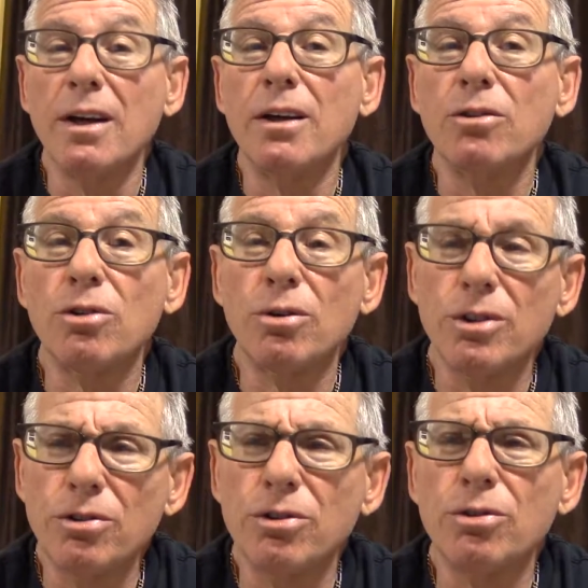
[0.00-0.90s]
So
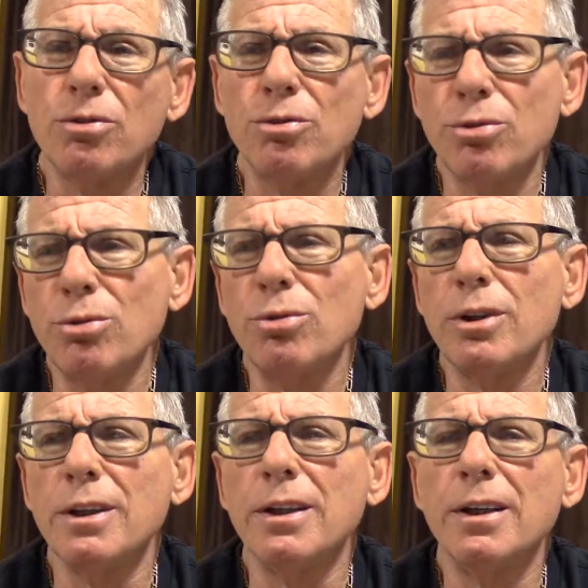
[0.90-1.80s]
this is
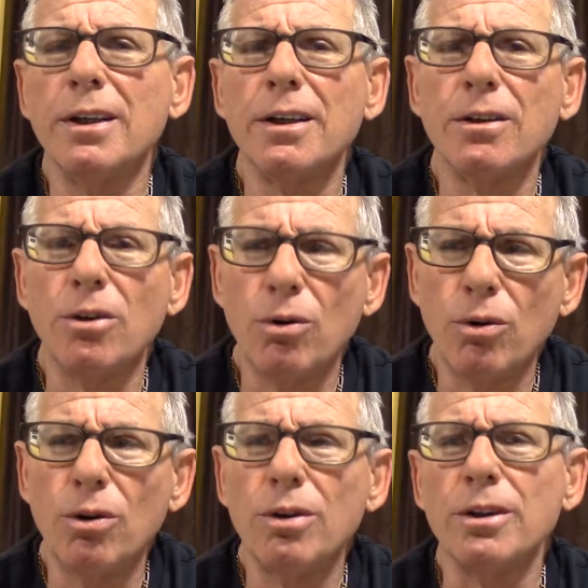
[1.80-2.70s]
truly an
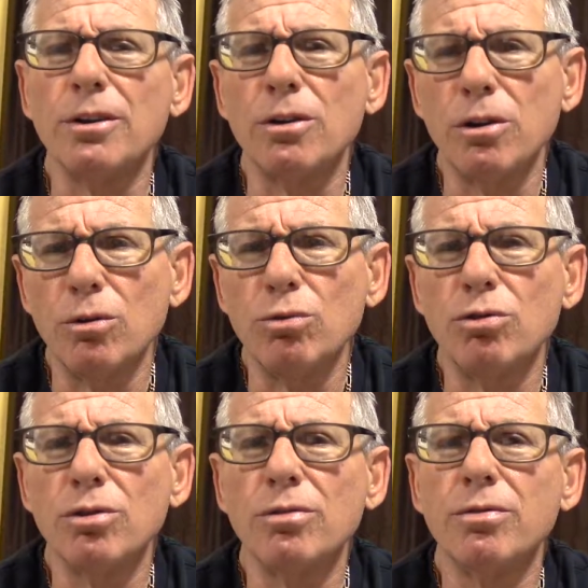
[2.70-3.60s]

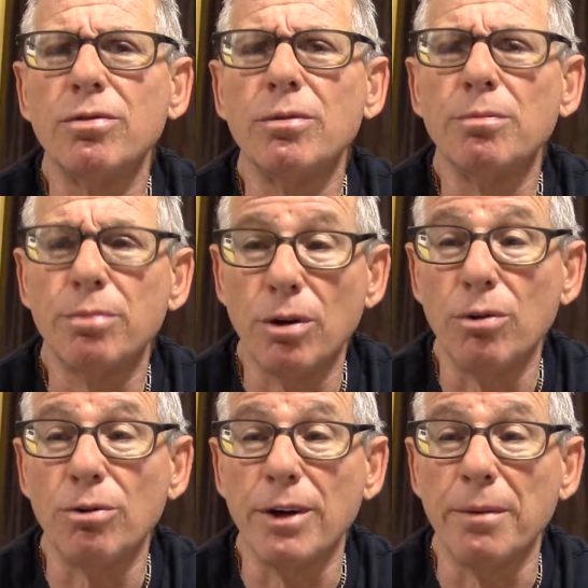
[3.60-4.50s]
all-inclusive
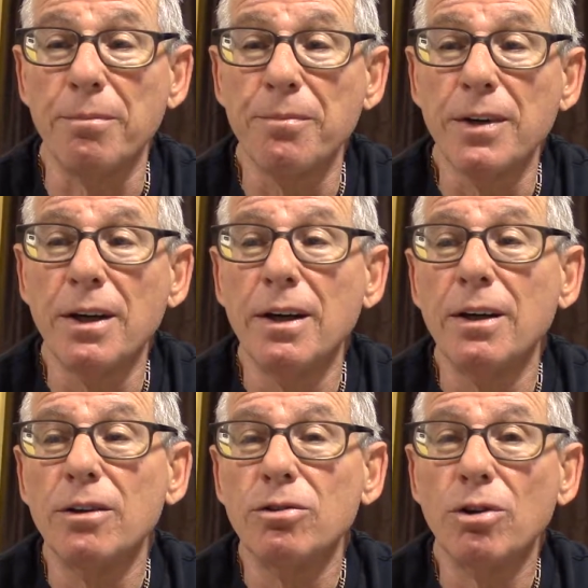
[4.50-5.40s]
program.
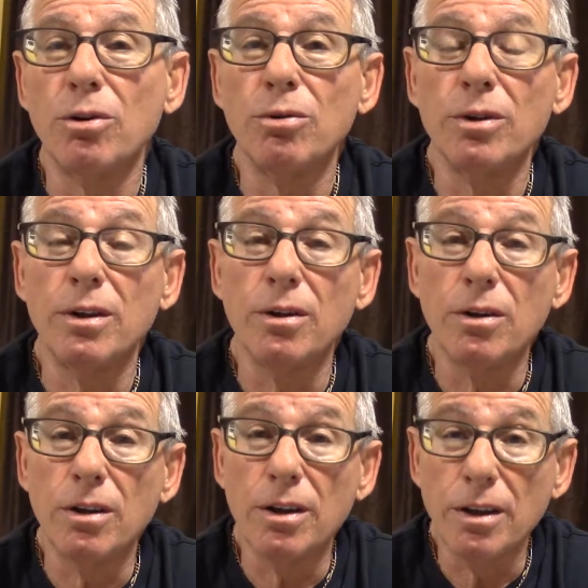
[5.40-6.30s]
So
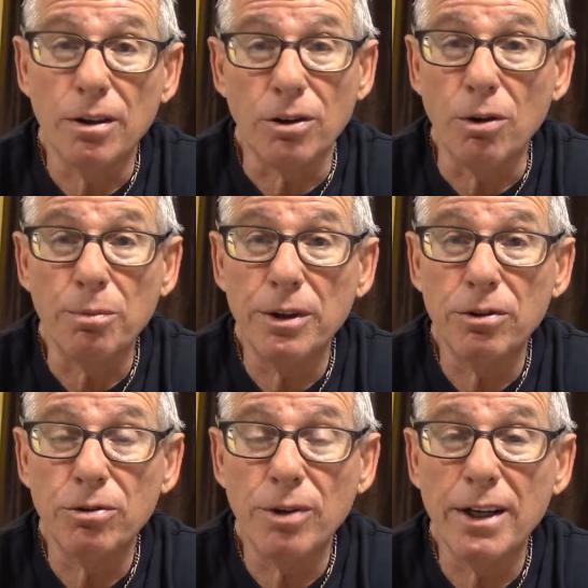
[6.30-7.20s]
don't be a
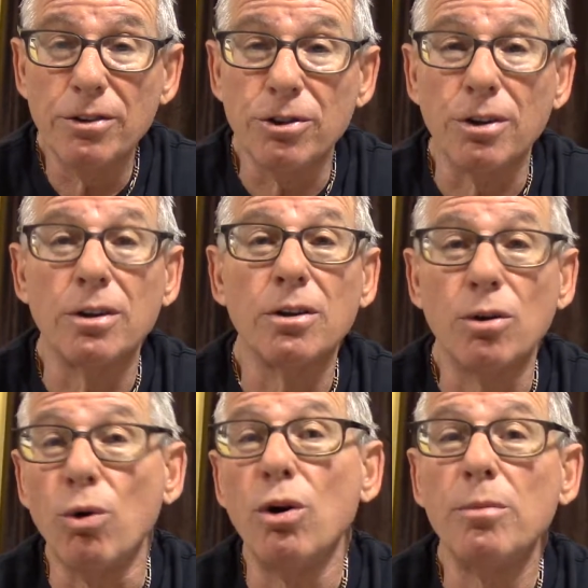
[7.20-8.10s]
stranger.
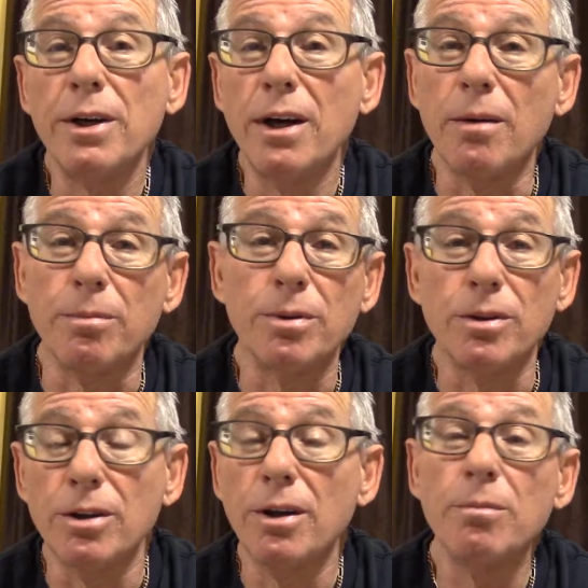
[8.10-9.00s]
Call me up.
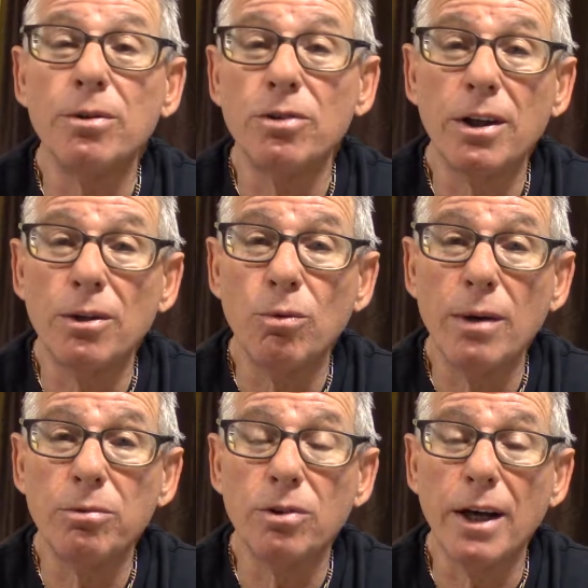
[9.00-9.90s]
The number's on the
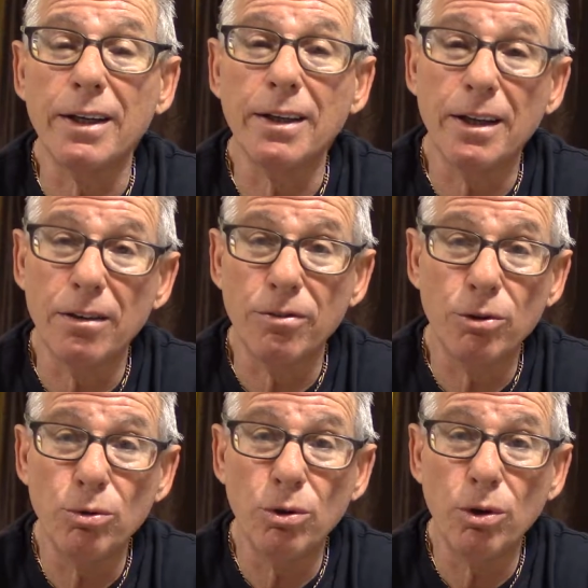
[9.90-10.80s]
website. And if
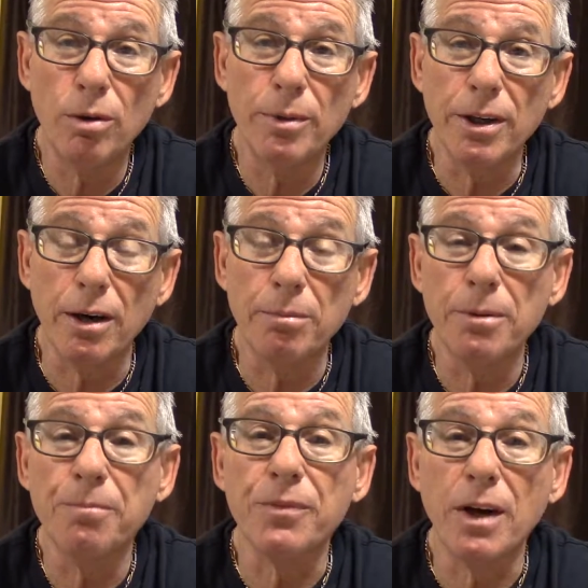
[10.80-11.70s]
you call me up,
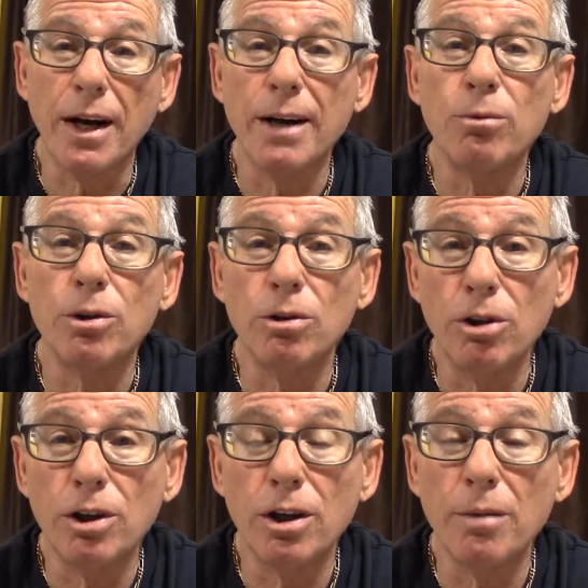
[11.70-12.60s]
I will
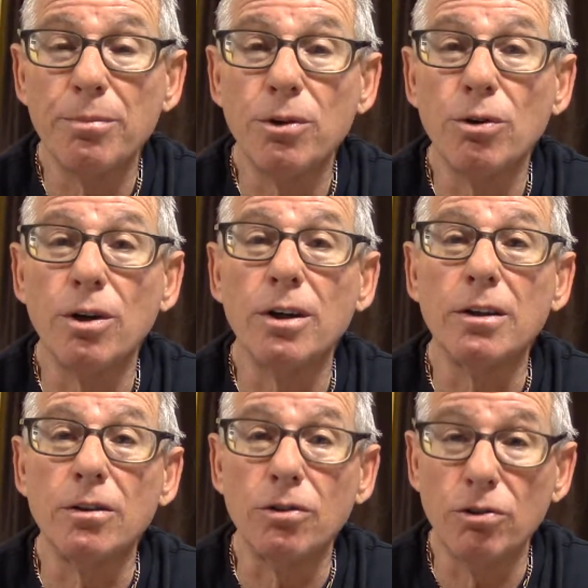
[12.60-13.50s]
look up your
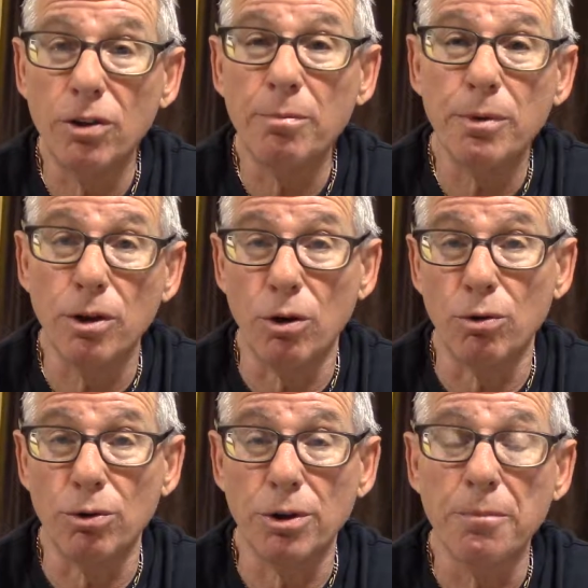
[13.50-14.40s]
zip code.